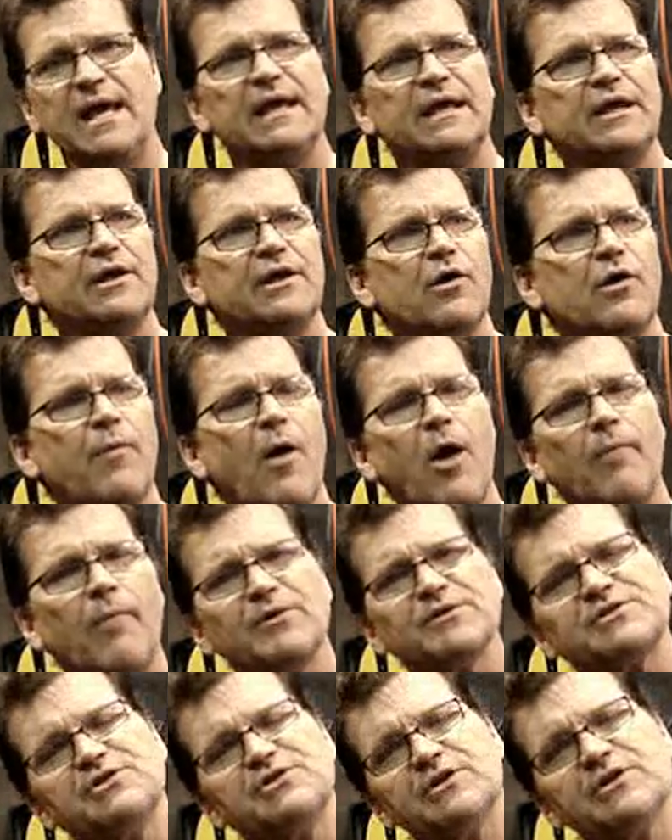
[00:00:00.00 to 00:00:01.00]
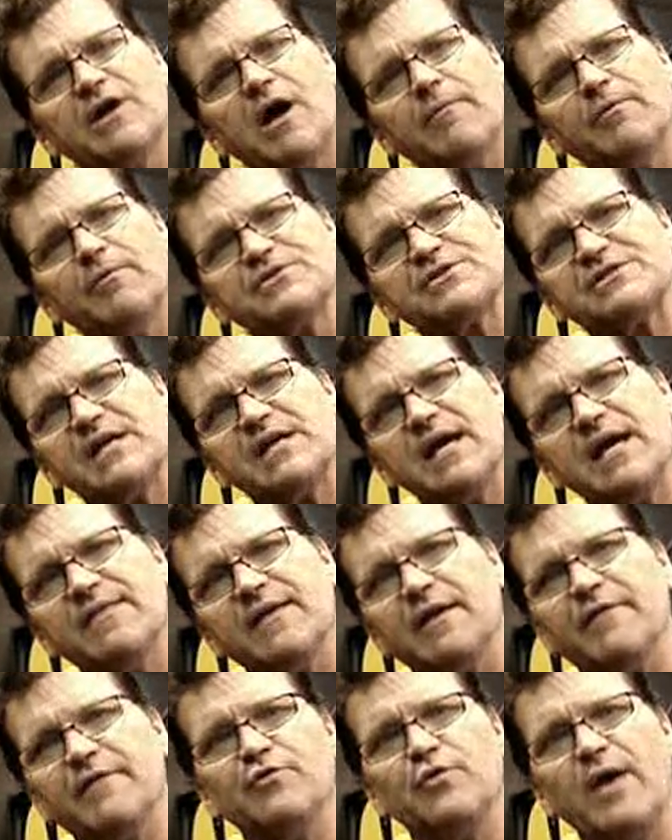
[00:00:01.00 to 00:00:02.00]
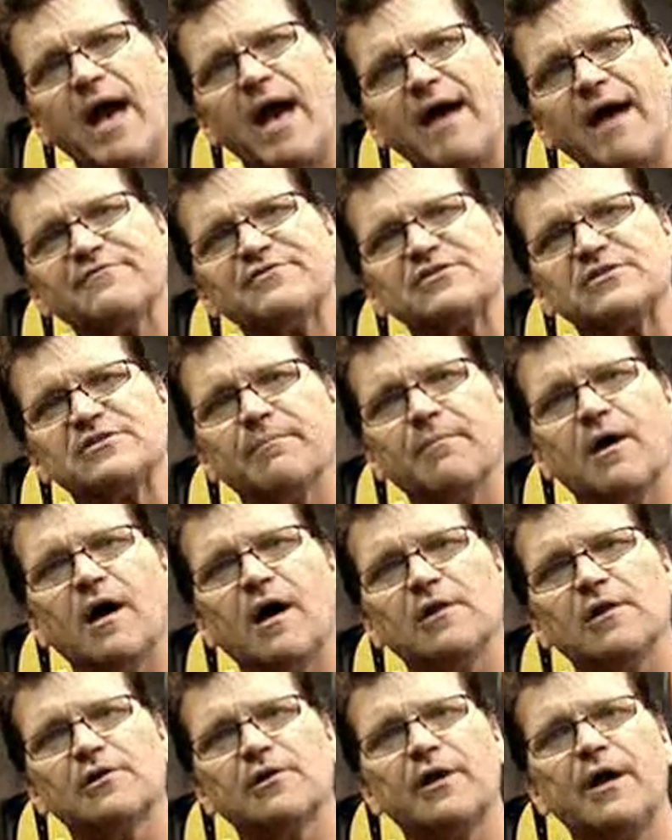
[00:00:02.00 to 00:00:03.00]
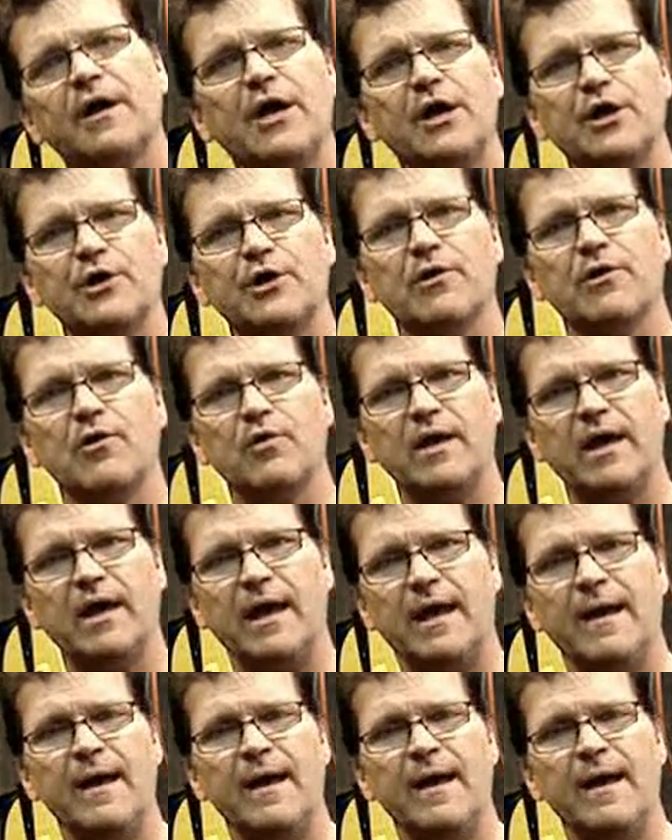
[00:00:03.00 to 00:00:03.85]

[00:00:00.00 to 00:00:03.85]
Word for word: You know, you can almost say that if you have some color, you're okay.